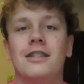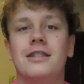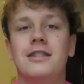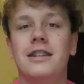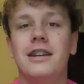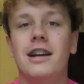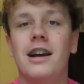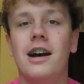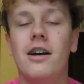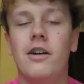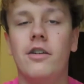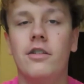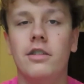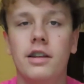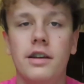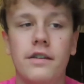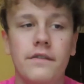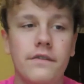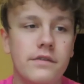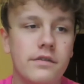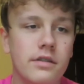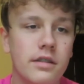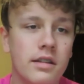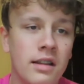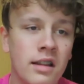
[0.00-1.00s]
So yeah, I'll
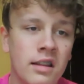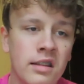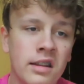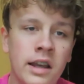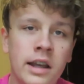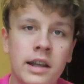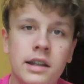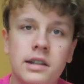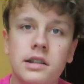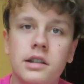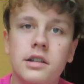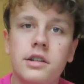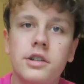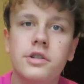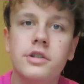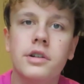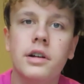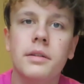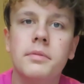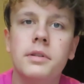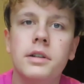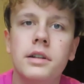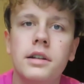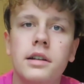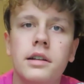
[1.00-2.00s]
leave the links in
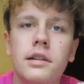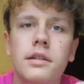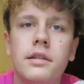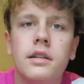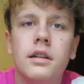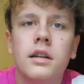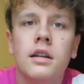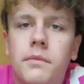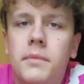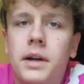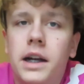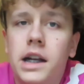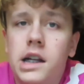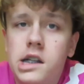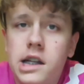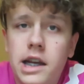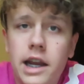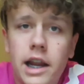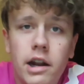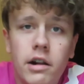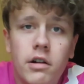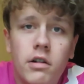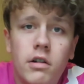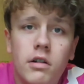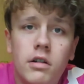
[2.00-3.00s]
description for my
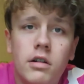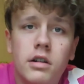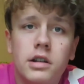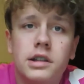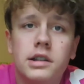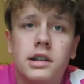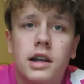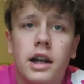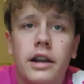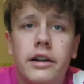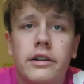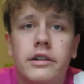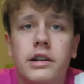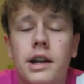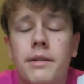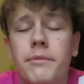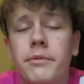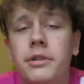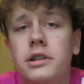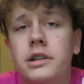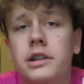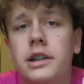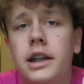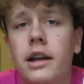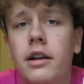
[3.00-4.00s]
channel, Sky
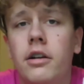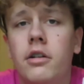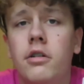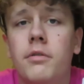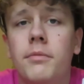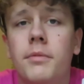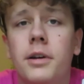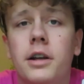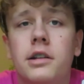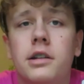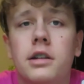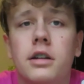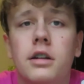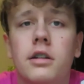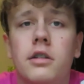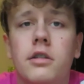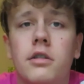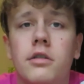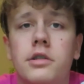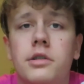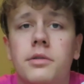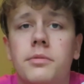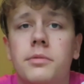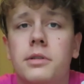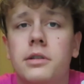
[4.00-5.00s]
Cranmer's channel. Make sure to go
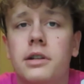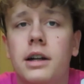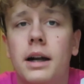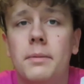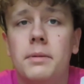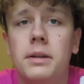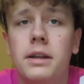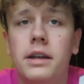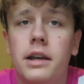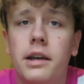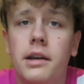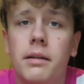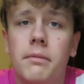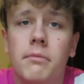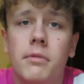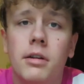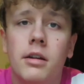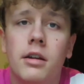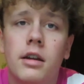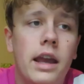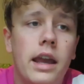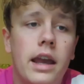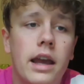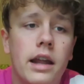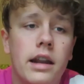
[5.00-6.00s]
subscribe to him
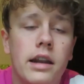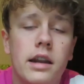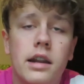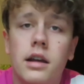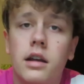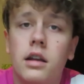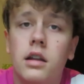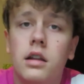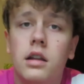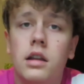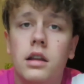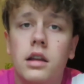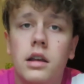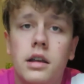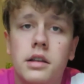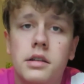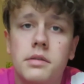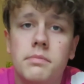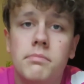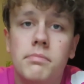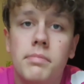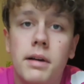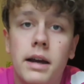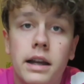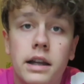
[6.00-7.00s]
and his
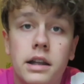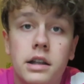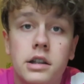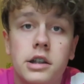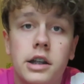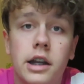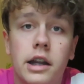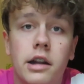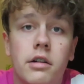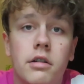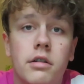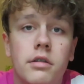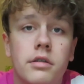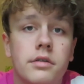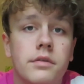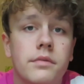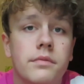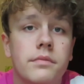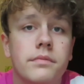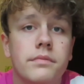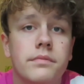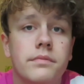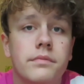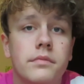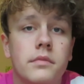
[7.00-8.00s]
bike channel,
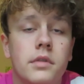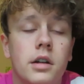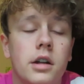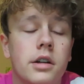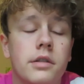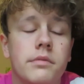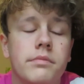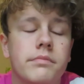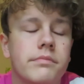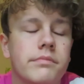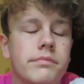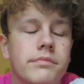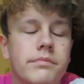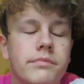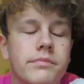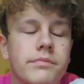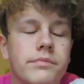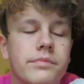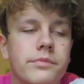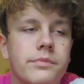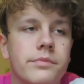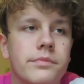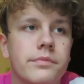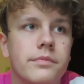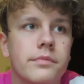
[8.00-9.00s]
or I
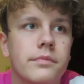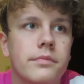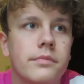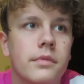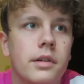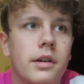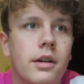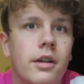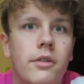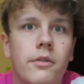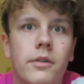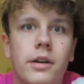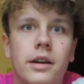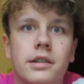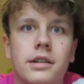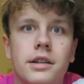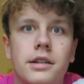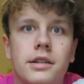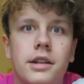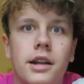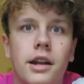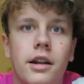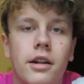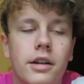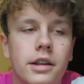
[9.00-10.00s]
don't know why I said
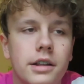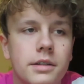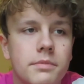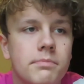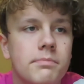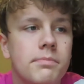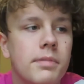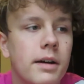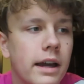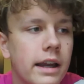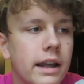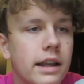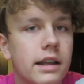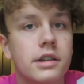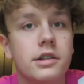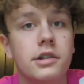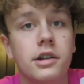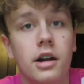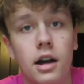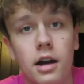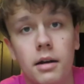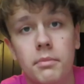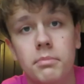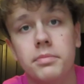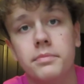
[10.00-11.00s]
channel, his bike
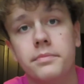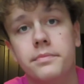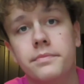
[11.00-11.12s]
shop.